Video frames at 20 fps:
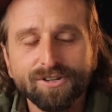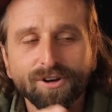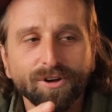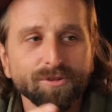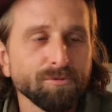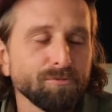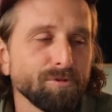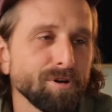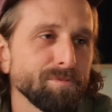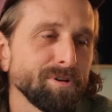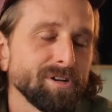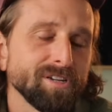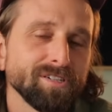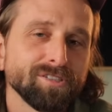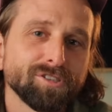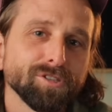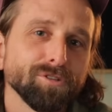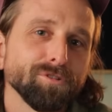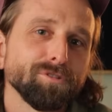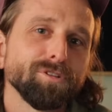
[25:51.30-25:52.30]
to all the women and
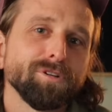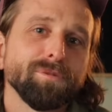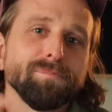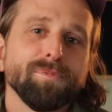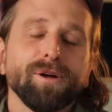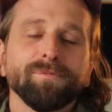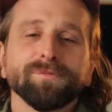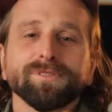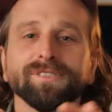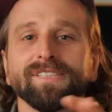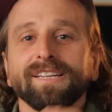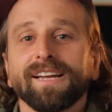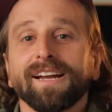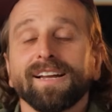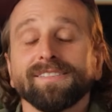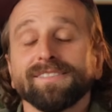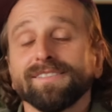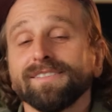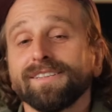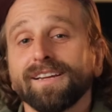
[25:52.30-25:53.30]
children and moms and
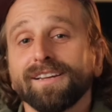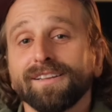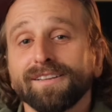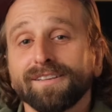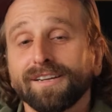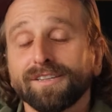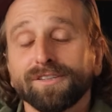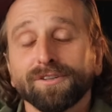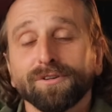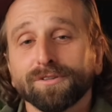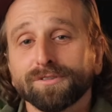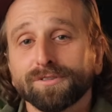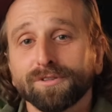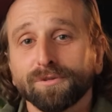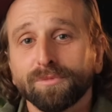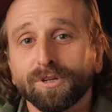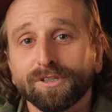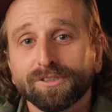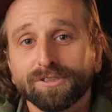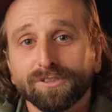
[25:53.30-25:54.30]
dads, and thank you all so
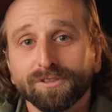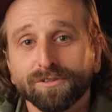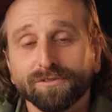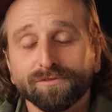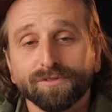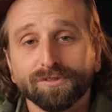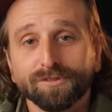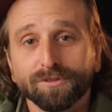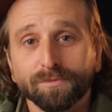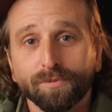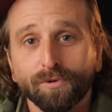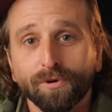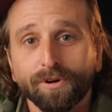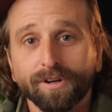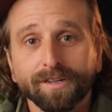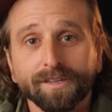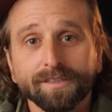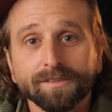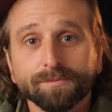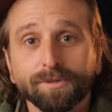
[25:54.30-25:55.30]
much, too, for
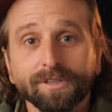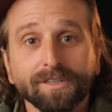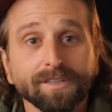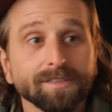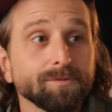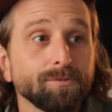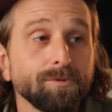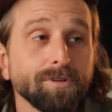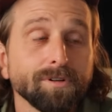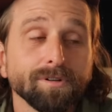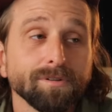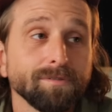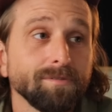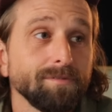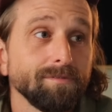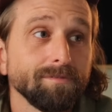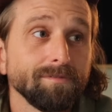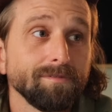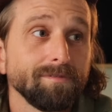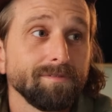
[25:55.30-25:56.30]
supporting us. Because
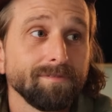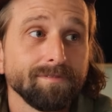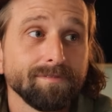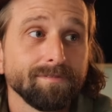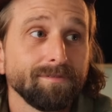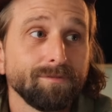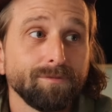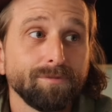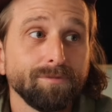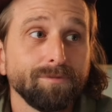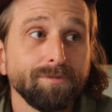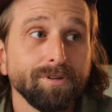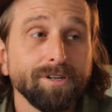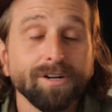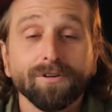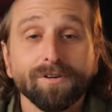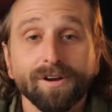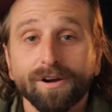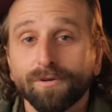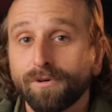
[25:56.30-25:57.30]
we
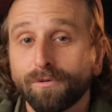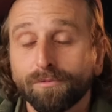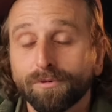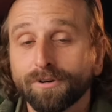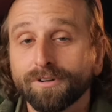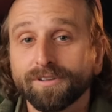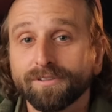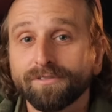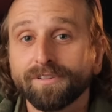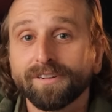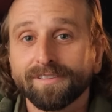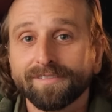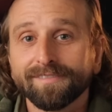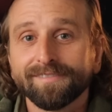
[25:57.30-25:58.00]
don't know what we're doing,